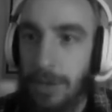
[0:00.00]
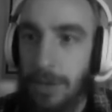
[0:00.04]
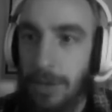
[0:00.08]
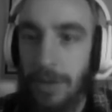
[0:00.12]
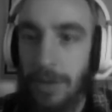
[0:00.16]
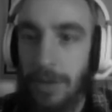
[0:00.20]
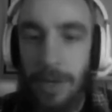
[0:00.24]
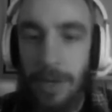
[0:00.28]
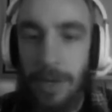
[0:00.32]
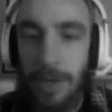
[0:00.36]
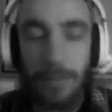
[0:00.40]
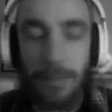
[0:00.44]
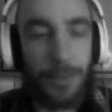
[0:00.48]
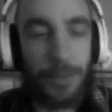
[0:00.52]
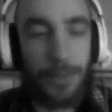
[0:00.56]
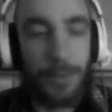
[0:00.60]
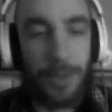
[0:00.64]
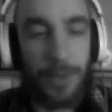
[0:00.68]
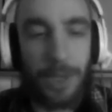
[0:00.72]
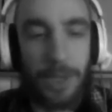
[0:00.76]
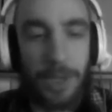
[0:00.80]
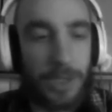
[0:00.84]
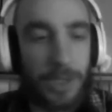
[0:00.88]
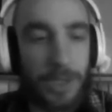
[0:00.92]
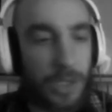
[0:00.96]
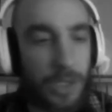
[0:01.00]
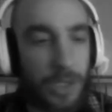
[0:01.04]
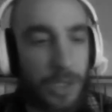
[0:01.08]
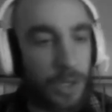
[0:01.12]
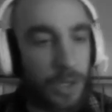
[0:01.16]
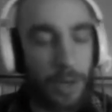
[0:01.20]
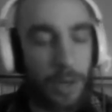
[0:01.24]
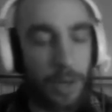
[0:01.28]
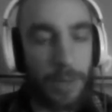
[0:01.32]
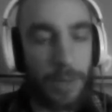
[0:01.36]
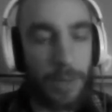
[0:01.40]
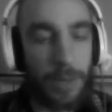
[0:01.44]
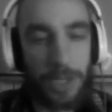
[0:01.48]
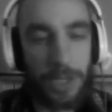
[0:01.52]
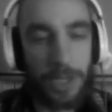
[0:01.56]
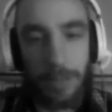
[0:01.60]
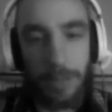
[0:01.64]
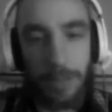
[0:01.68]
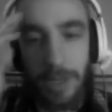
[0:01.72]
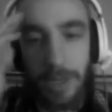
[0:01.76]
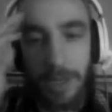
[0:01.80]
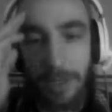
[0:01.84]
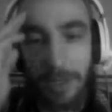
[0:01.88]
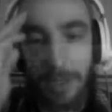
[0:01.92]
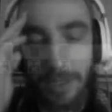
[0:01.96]
overlay. I'm thinking so much
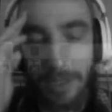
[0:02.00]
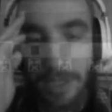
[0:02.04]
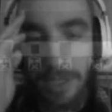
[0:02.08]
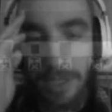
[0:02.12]
about this